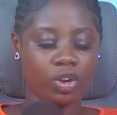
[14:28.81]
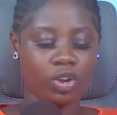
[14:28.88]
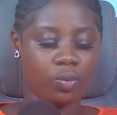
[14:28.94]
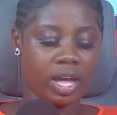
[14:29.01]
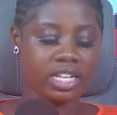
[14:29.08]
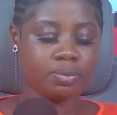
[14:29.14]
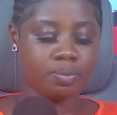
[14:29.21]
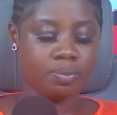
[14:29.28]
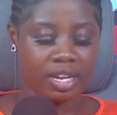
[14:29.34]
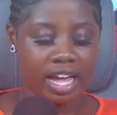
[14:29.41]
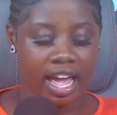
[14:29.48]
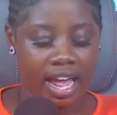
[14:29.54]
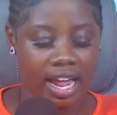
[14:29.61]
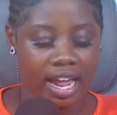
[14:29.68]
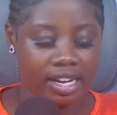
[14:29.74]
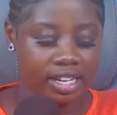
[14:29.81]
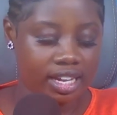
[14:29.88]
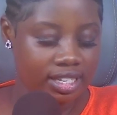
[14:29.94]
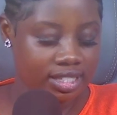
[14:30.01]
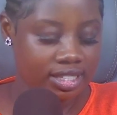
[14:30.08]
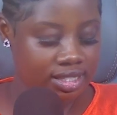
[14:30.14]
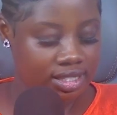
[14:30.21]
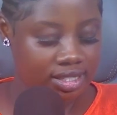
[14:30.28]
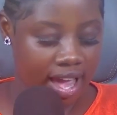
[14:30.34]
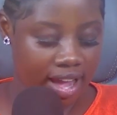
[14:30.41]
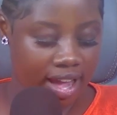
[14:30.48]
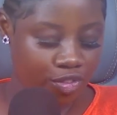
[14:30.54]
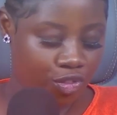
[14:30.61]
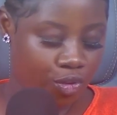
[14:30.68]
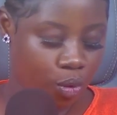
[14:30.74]
It's been an
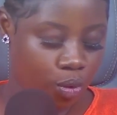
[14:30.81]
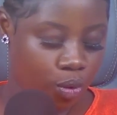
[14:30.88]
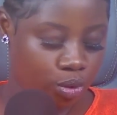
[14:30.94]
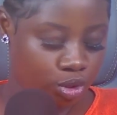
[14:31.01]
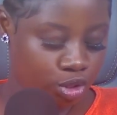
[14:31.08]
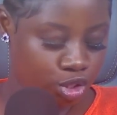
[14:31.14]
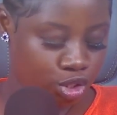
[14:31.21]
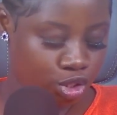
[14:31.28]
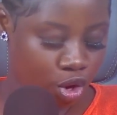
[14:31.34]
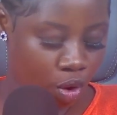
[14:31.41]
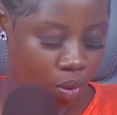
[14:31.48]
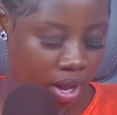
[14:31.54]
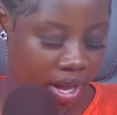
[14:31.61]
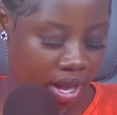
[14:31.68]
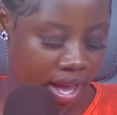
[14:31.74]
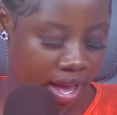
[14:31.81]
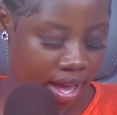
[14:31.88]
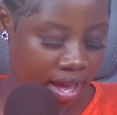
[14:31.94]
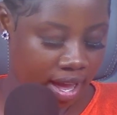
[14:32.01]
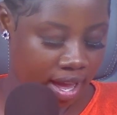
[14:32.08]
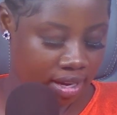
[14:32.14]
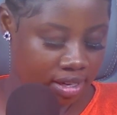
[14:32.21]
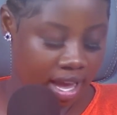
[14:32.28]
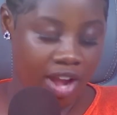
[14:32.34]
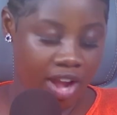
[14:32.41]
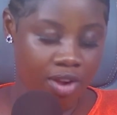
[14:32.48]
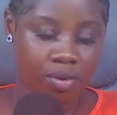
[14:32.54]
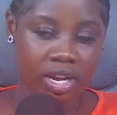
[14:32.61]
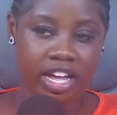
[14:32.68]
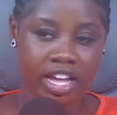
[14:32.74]
insightful show, and I really
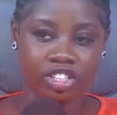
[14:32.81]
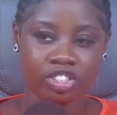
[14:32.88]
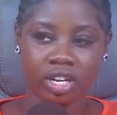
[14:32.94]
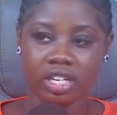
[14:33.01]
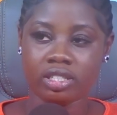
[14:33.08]
enjoyed it.